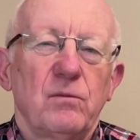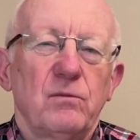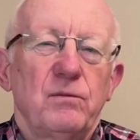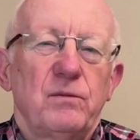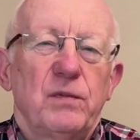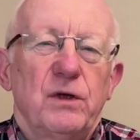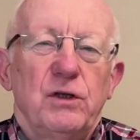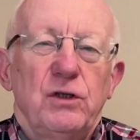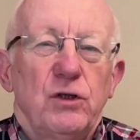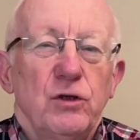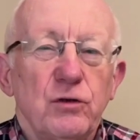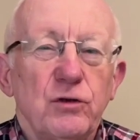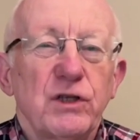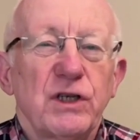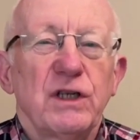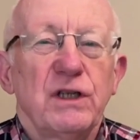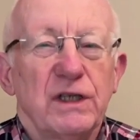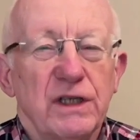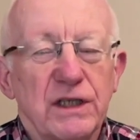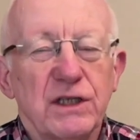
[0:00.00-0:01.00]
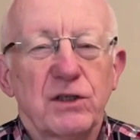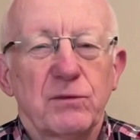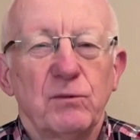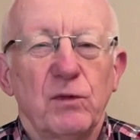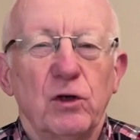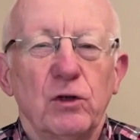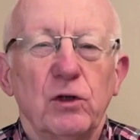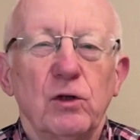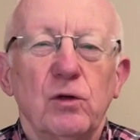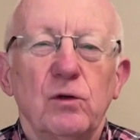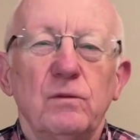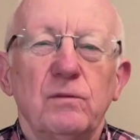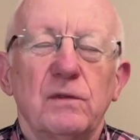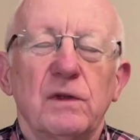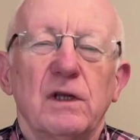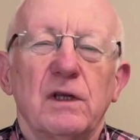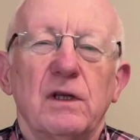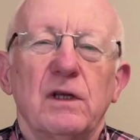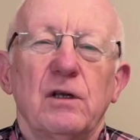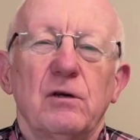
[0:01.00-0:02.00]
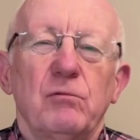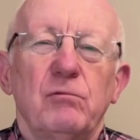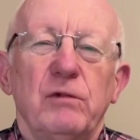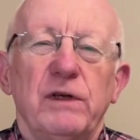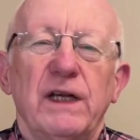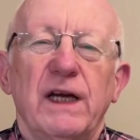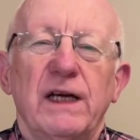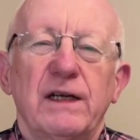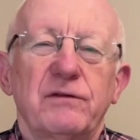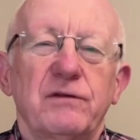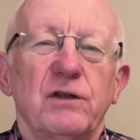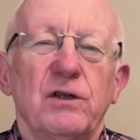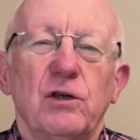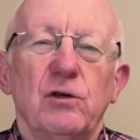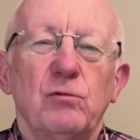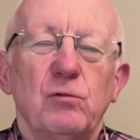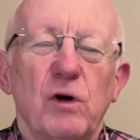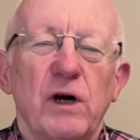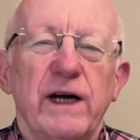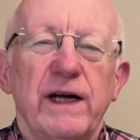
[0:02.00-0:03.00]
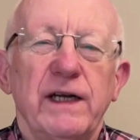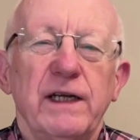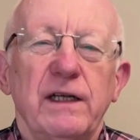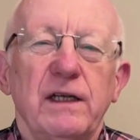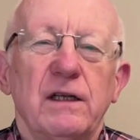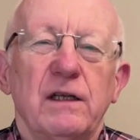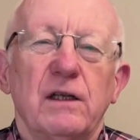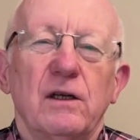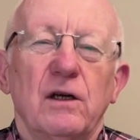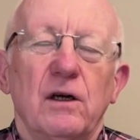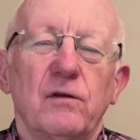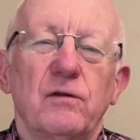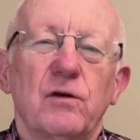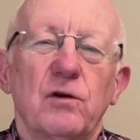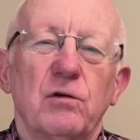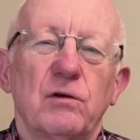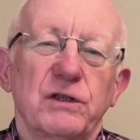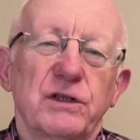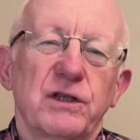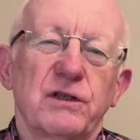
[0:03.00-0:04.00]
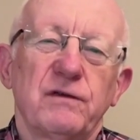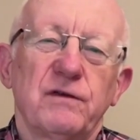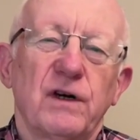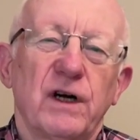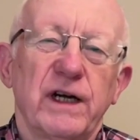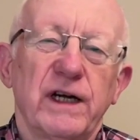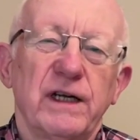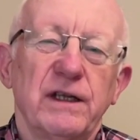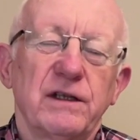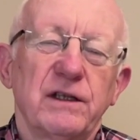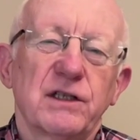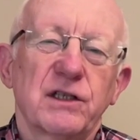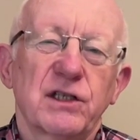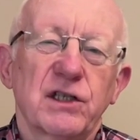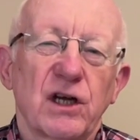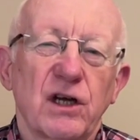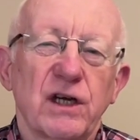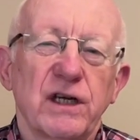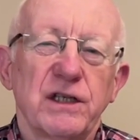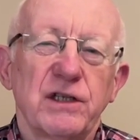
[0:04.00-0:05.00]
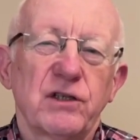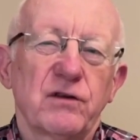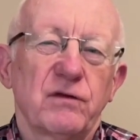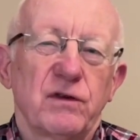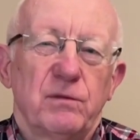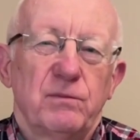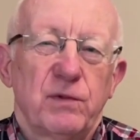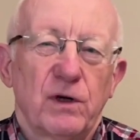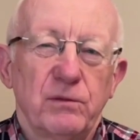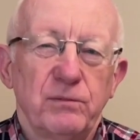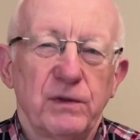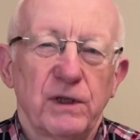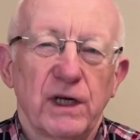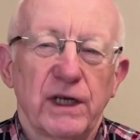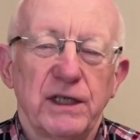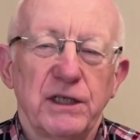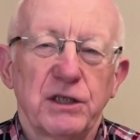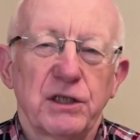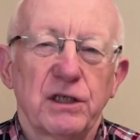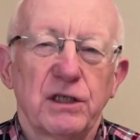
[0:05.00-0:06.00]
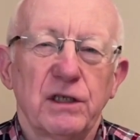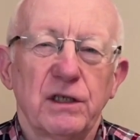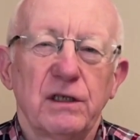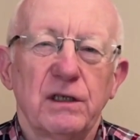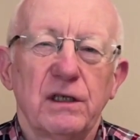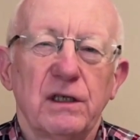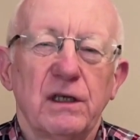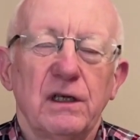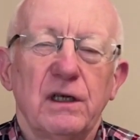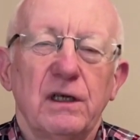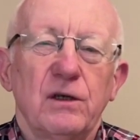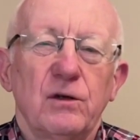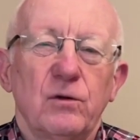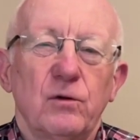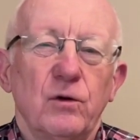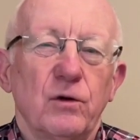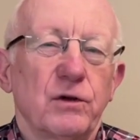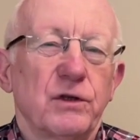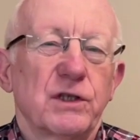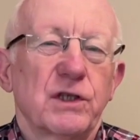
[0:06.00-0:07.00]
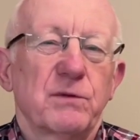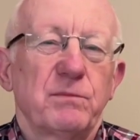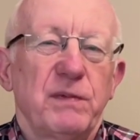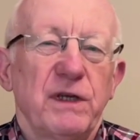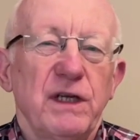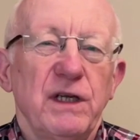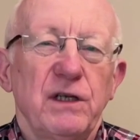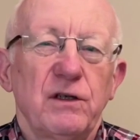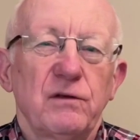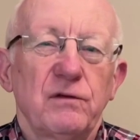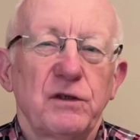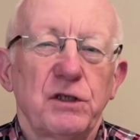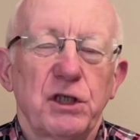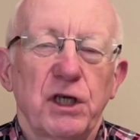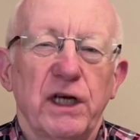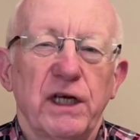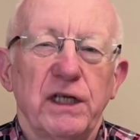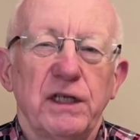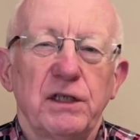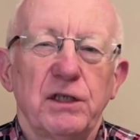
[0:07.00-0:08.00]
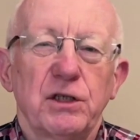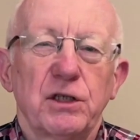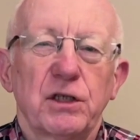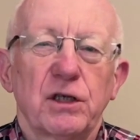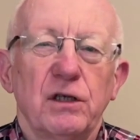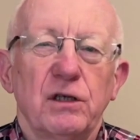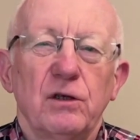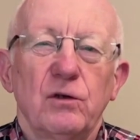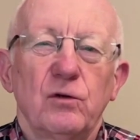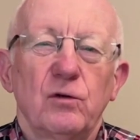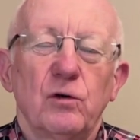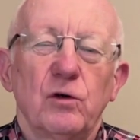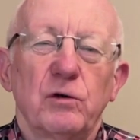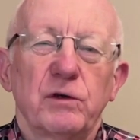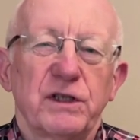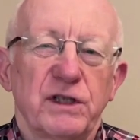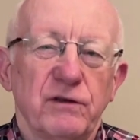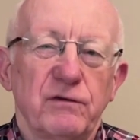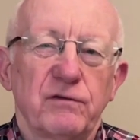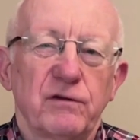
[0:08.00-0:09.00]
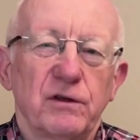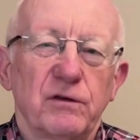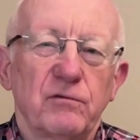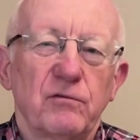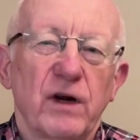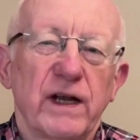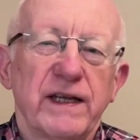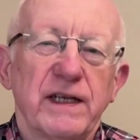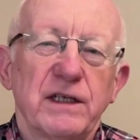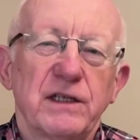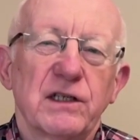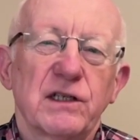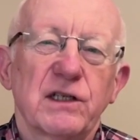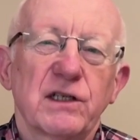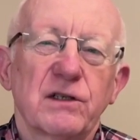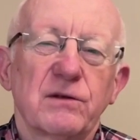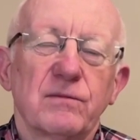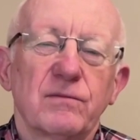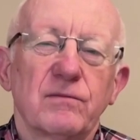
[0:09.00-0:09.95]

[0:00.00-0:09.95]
But using this model, we have no way of quantifying the size of the population or the speed of change or different rates.